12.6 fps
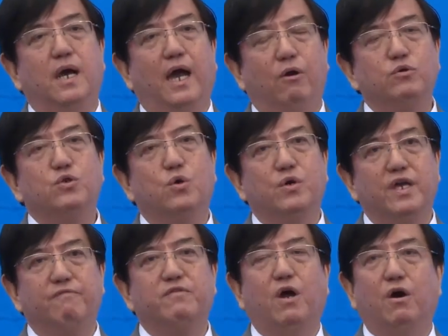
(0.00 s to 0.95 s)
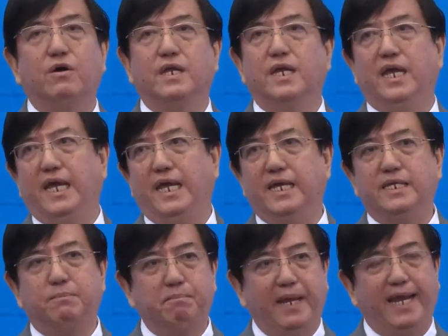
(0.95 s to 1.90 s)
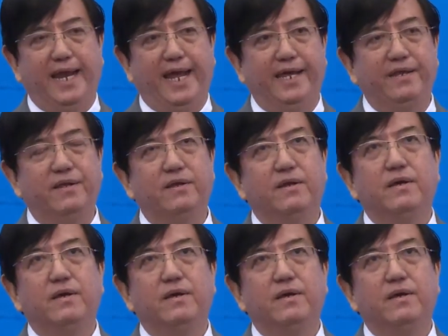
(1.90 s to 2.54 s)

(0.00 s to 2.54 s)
I also give talk in Penang.